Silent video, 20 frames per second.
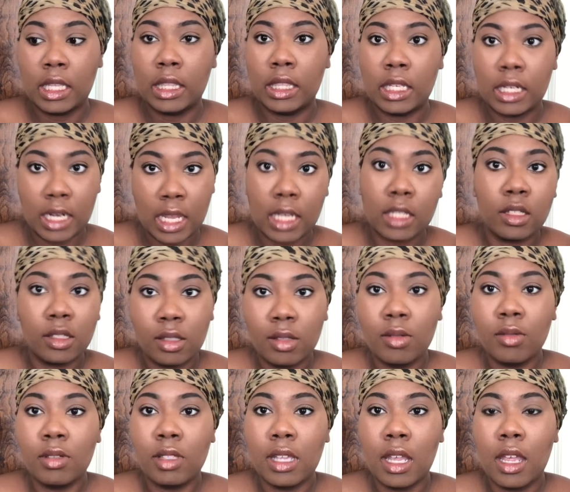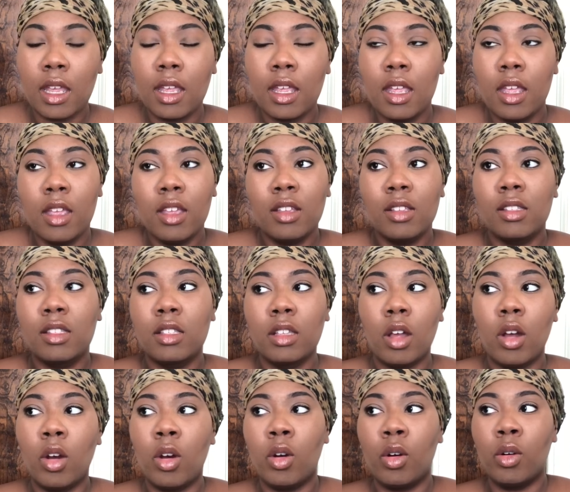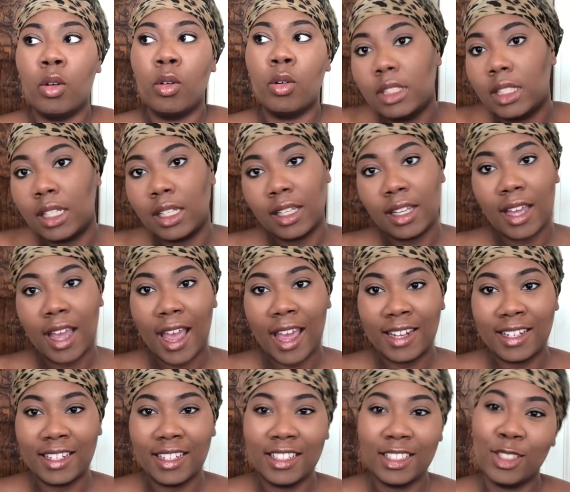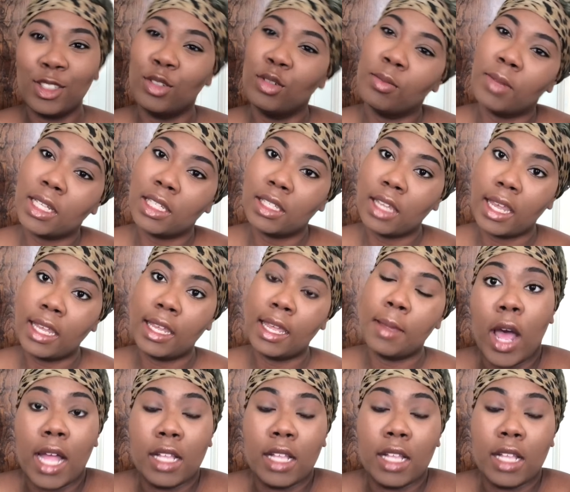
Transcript: the next Tuesday. So yeah, I didn't too much like it.